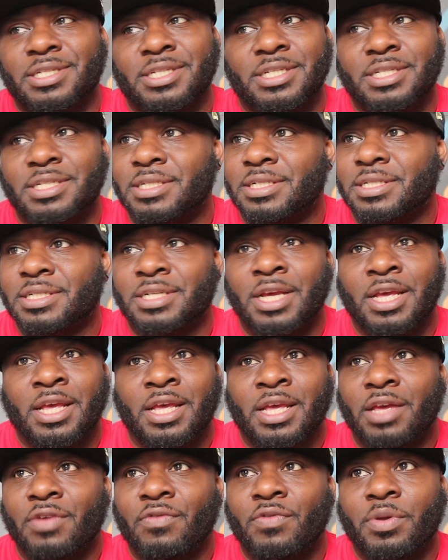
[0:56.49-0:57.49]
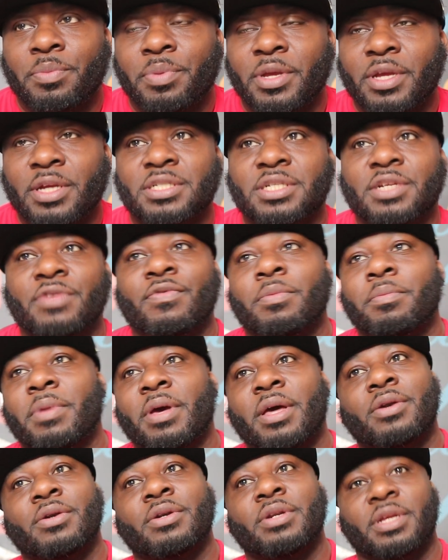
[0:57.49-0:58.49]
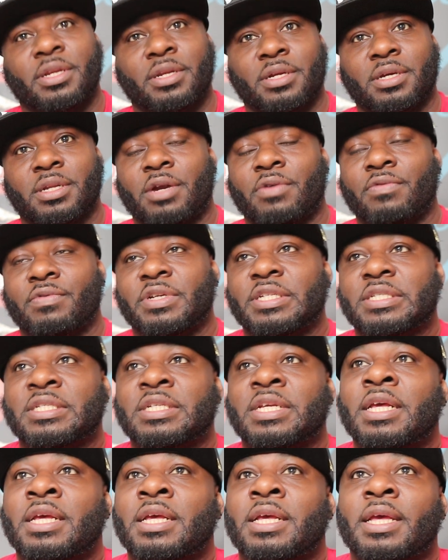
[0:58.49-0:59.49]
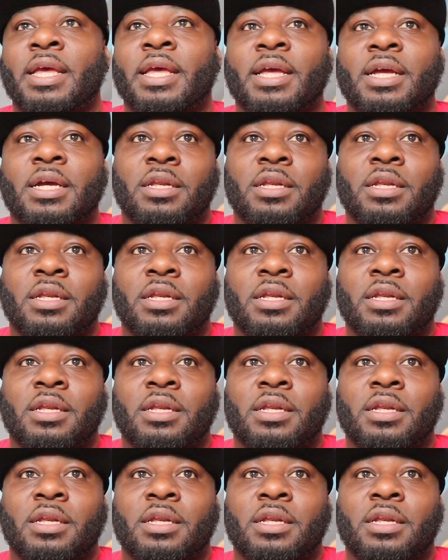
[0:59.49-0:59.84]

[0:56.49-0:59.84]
she's M V P is even better than Clarice, and